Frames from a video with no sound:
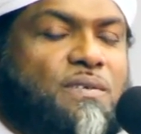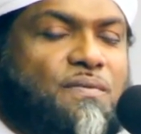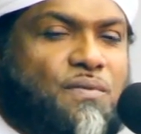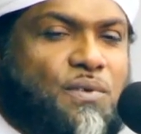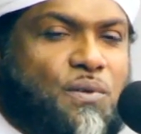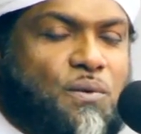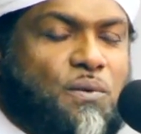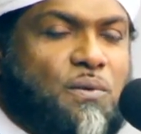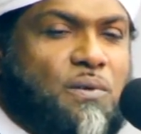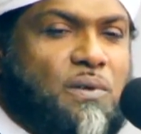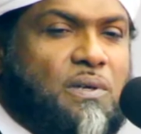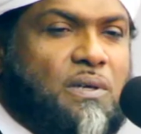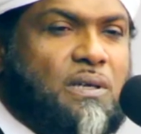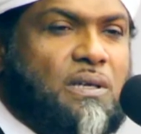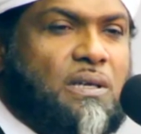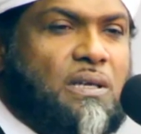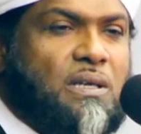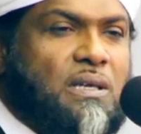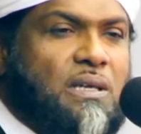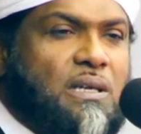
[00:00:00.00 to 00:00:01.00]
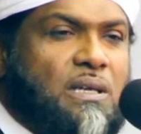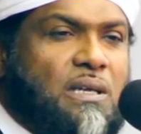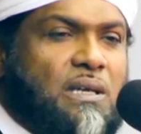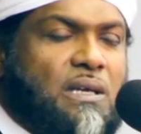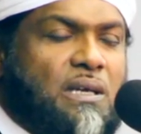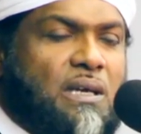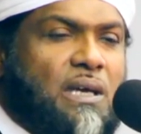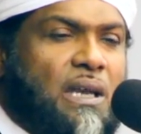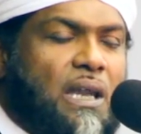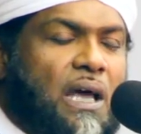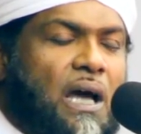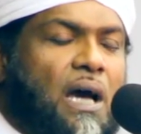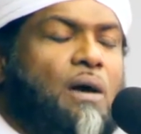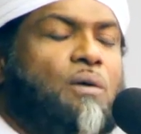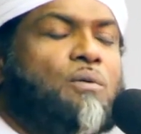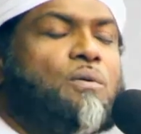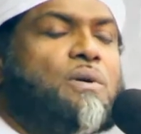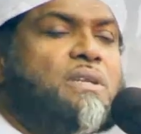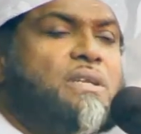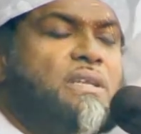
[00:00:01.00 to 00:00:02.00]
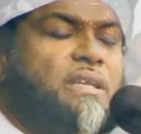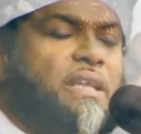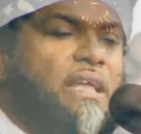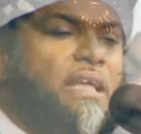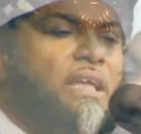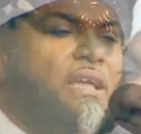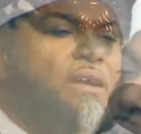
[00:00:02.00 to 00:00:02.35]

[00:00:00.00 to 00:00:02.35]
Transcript: view, and how on the day